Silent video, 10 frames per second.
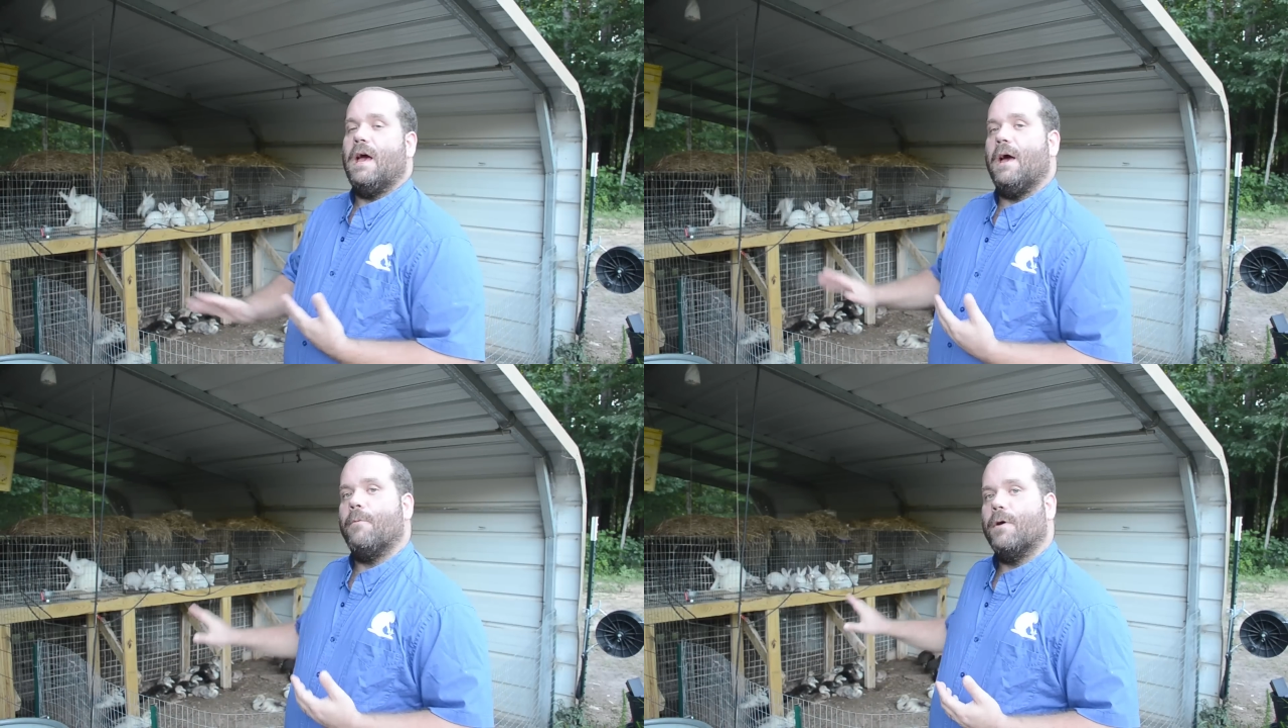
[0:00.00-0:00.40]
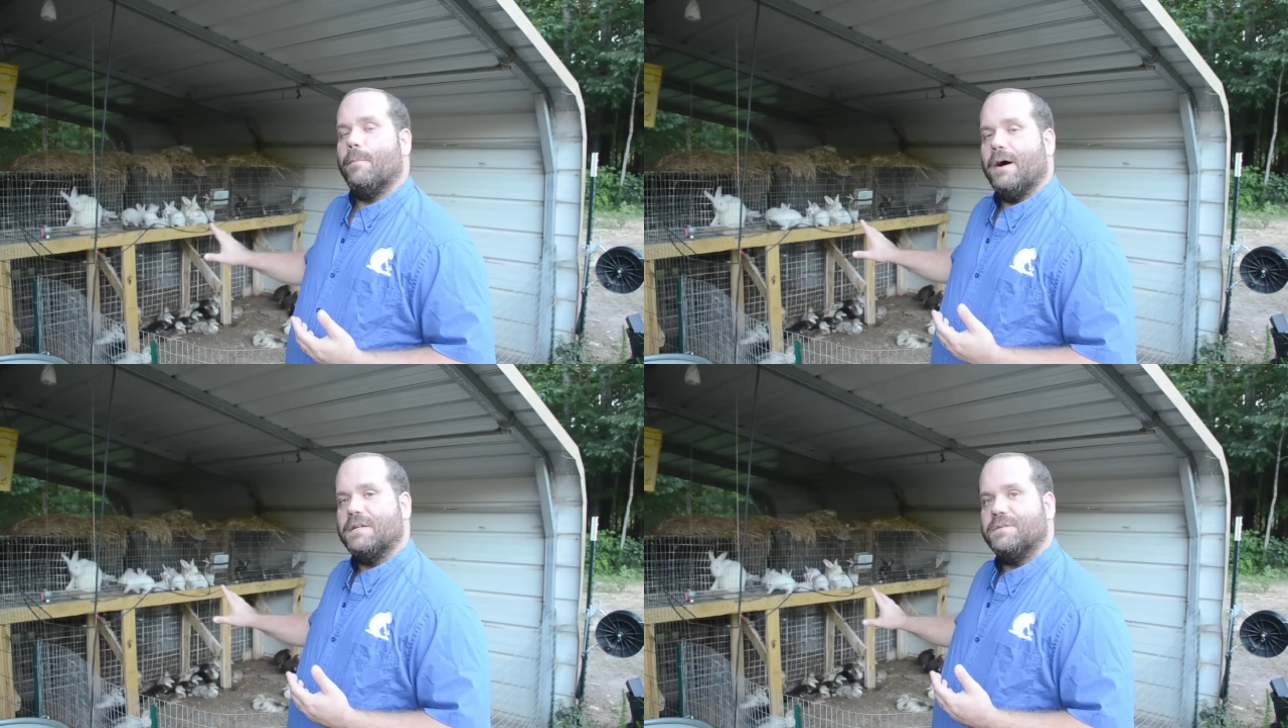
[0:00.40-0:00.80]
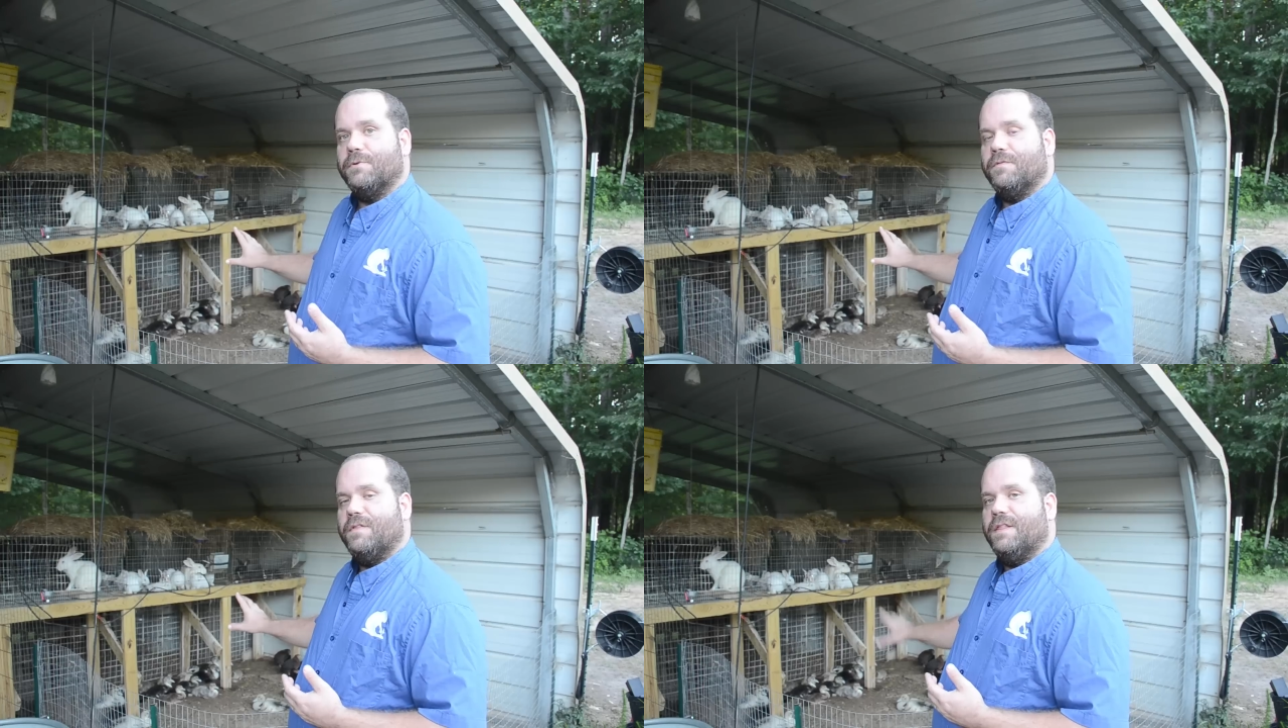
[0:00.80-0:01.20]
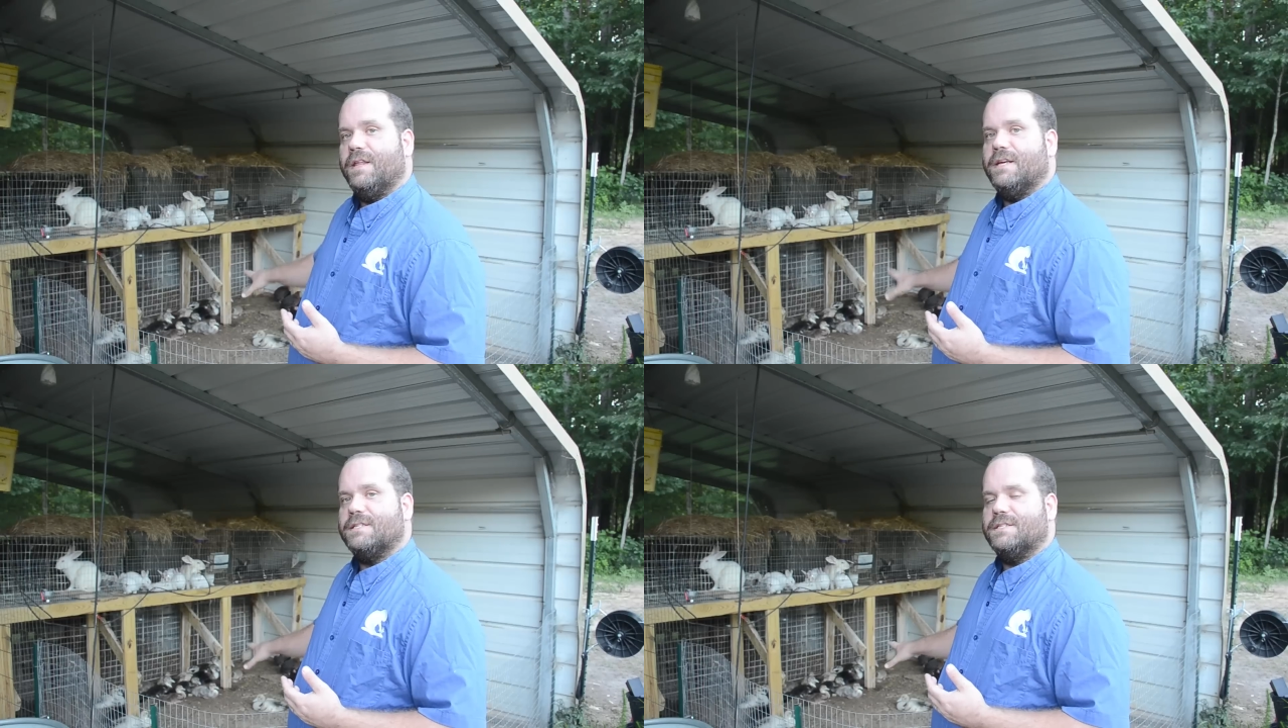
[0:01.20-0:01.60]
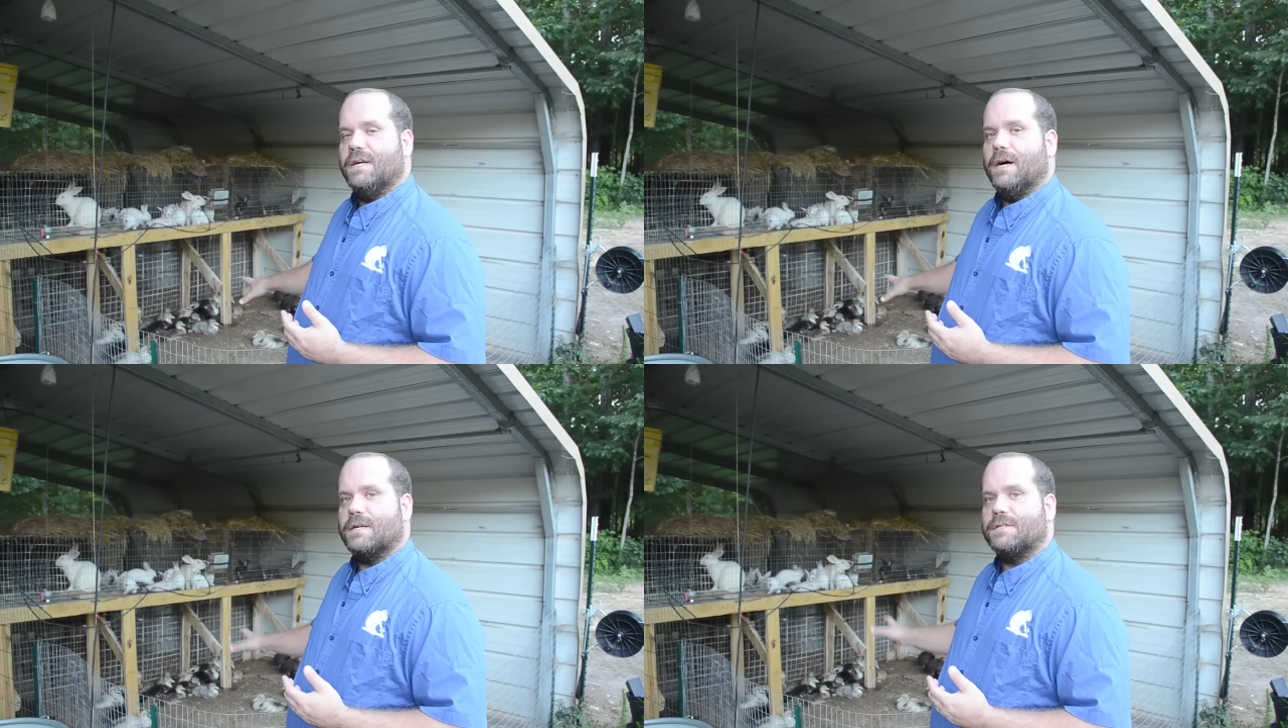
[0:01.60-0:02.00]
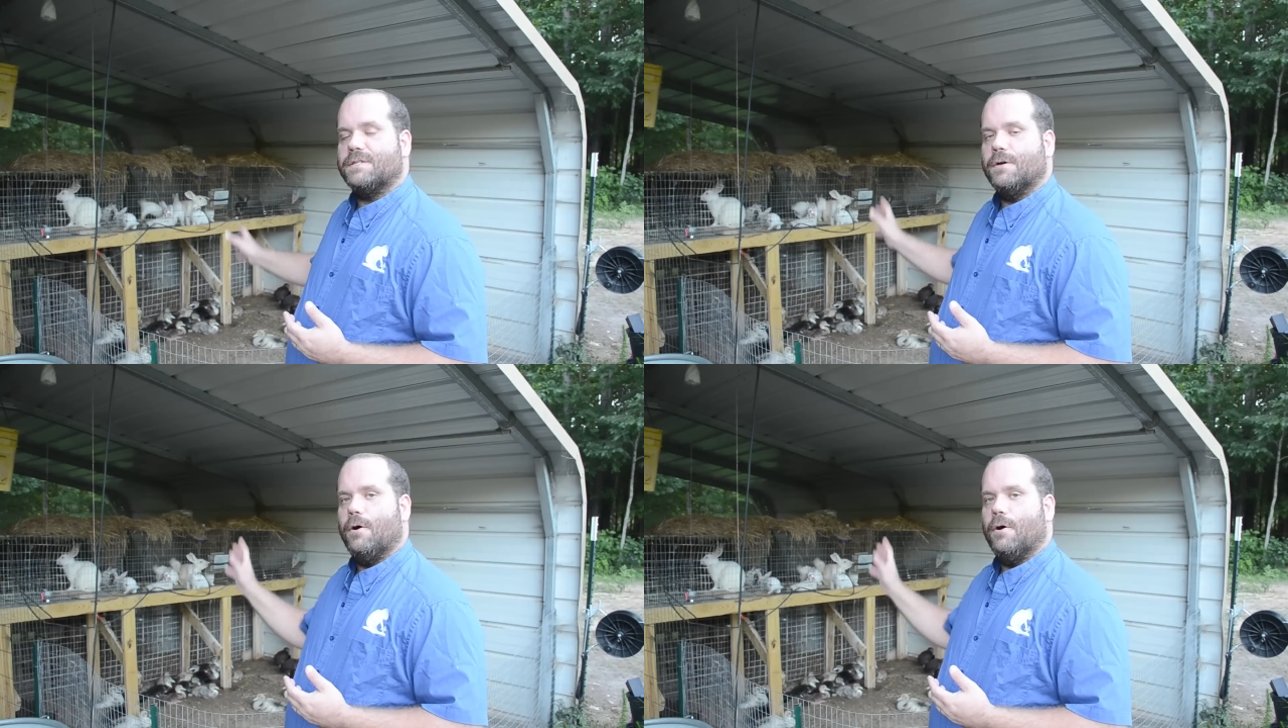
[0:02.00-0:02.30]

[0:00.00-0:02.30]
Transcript: and we're about to move these ducks